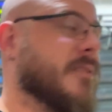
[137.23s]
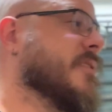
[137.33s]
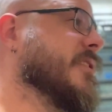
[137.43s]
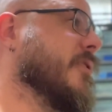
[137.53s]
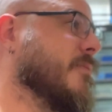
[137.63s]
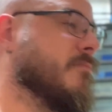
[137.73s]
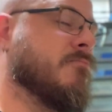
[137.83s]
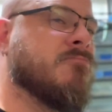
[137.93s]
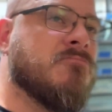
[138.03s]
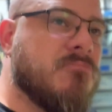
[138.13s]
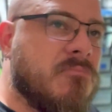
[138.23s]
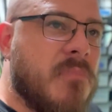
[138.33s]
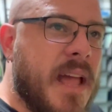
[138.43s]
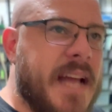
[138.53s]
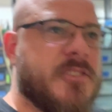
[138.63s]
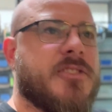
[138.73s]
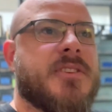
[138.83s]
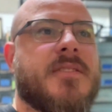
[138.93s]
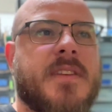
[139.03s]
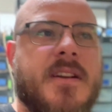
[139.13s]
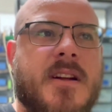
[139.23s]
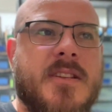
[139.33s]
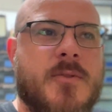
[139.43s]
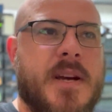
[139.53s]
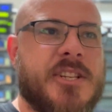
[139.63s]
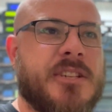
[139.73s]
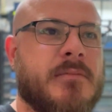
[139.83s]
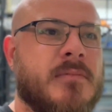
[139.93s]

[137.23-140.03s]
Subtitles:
So ask yourself that honest question.